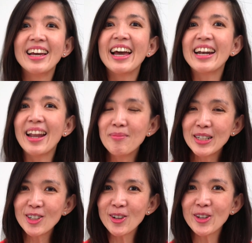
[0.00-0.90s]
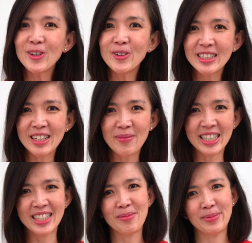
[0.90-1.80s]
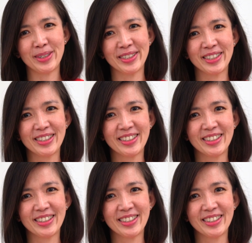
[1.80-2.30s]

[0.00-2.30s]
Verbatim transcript: And let me show you some examples.